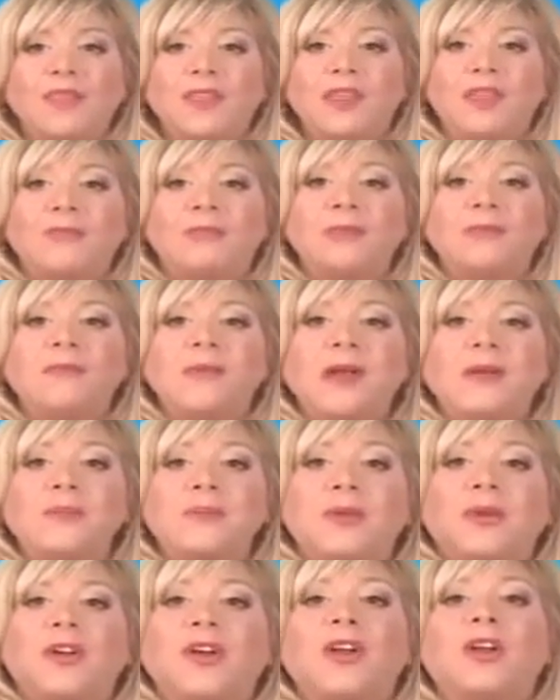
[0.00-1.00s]
And
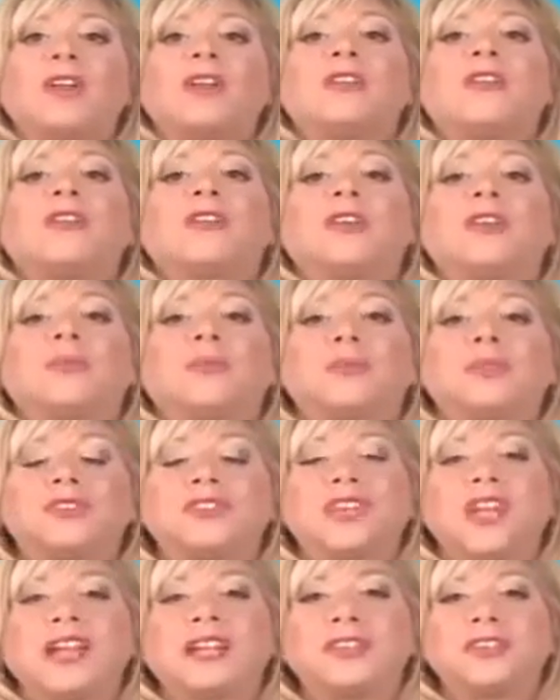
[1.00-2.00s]
remember, you're going to
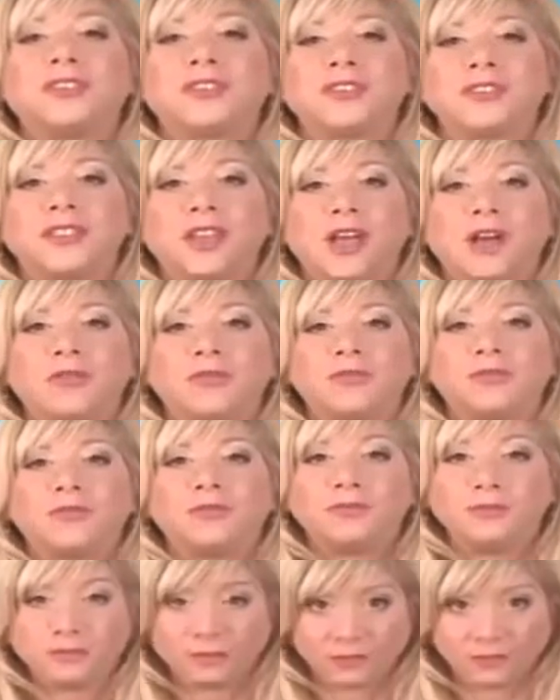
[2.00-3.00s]
project yourself
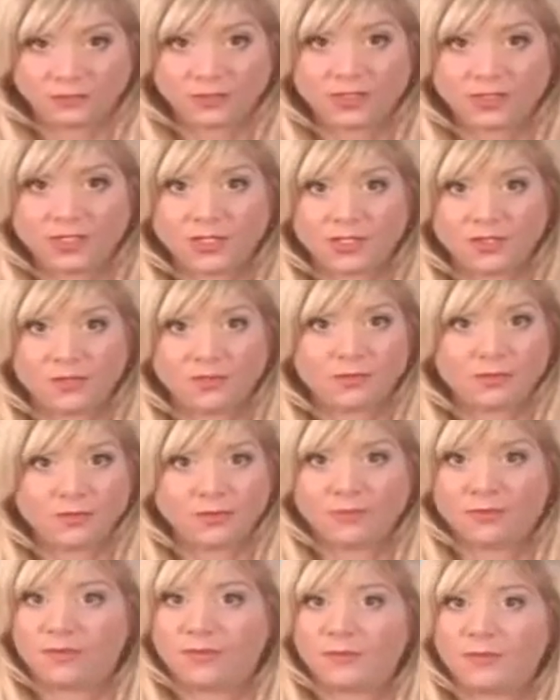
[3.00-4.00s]
to
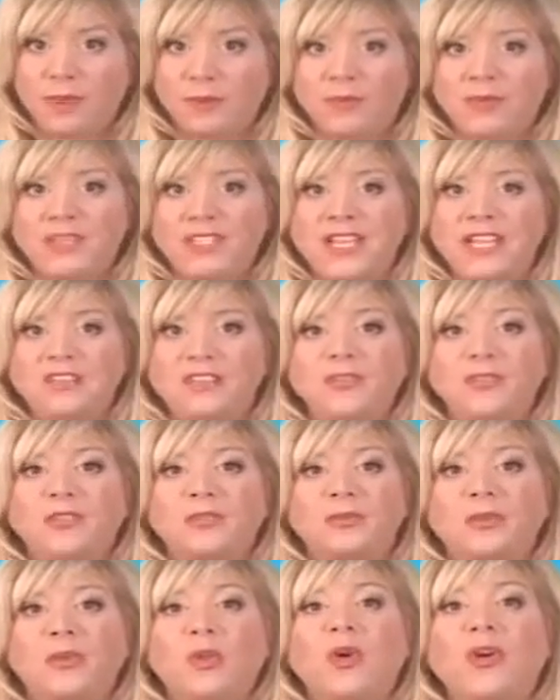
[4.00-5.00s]
a potential
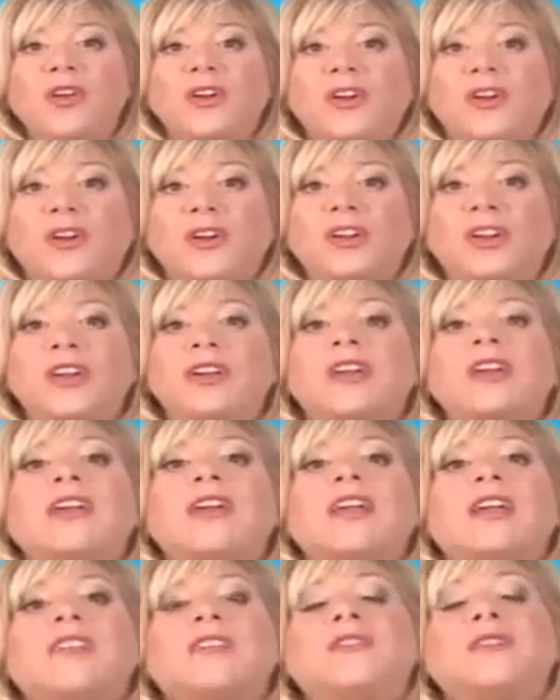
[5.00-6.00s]
employer,
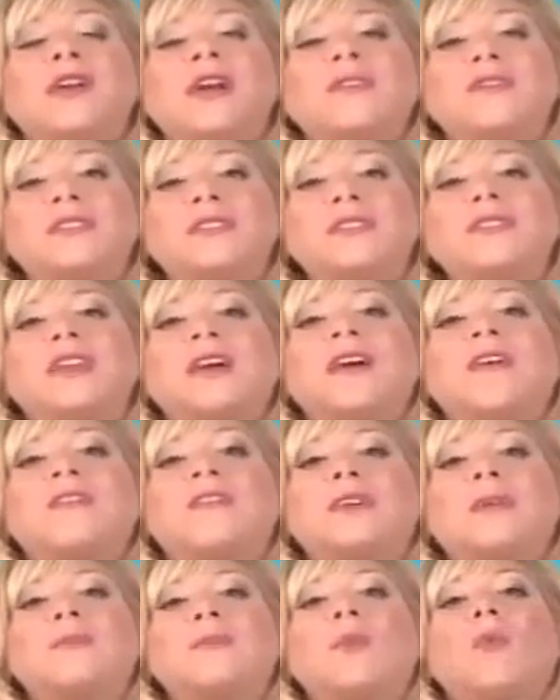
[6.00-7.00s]
and you have to tell
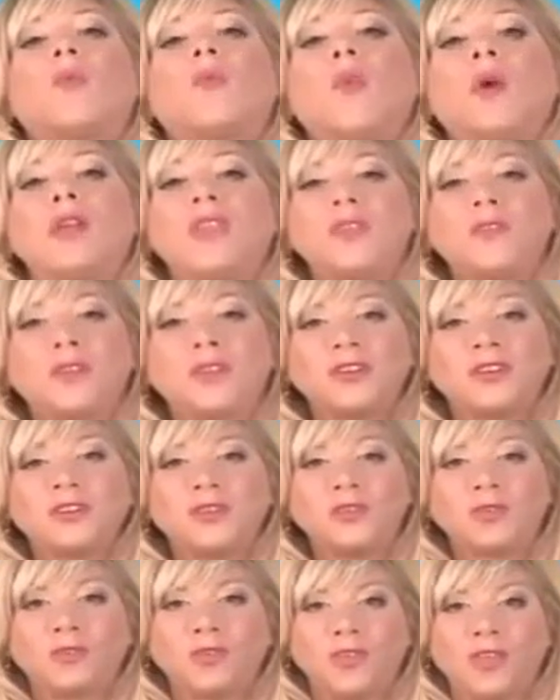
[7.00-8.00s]
them what you can
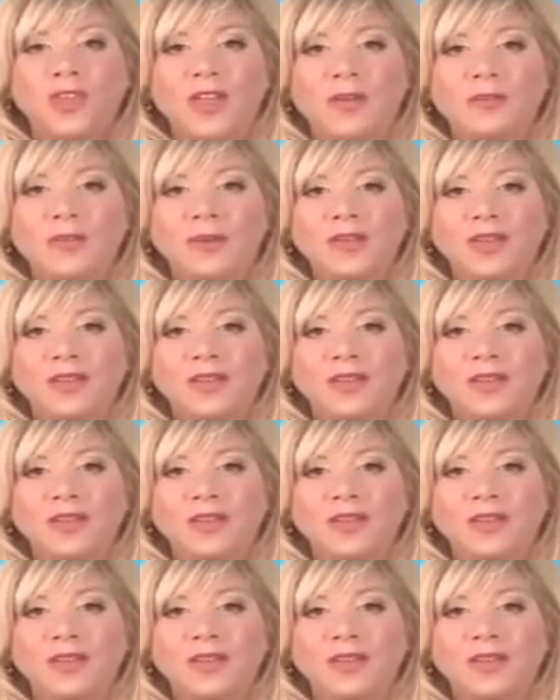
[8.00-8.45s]
do for them.